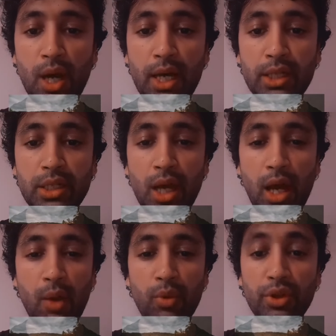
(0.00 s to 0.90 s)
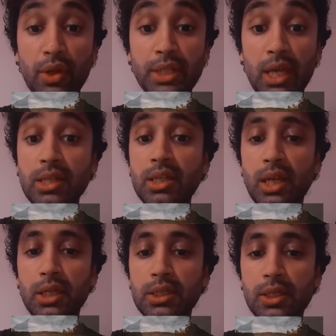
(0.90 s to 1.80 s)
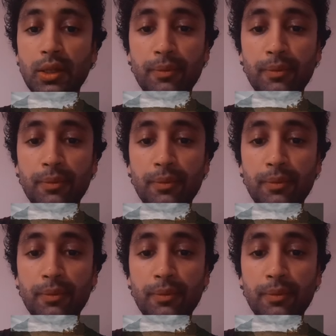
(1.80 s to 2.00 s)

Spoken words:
and I will not hesitate.